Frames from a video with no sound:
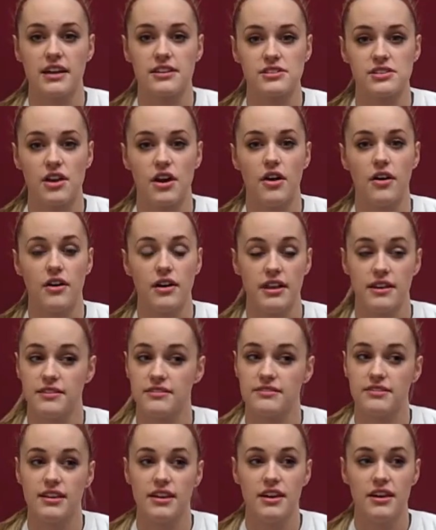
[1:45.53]
So and
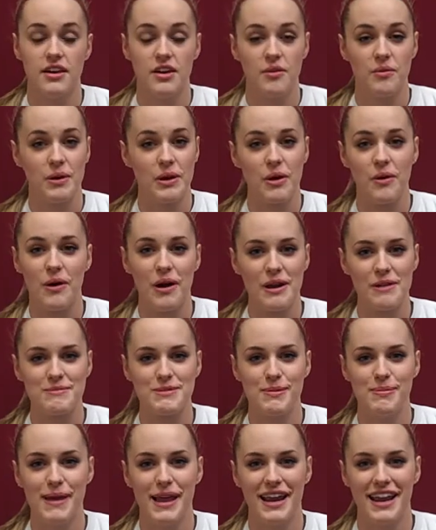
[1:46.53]
we don't want them
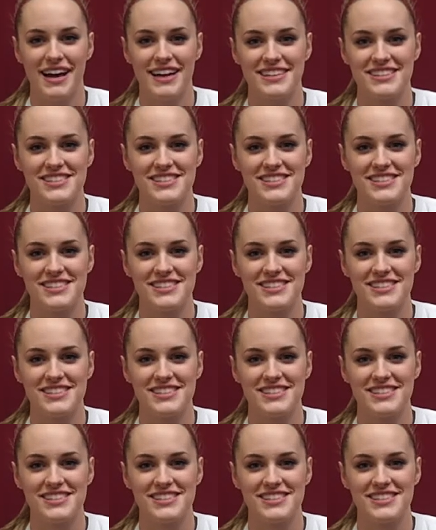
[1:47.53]
to beat us.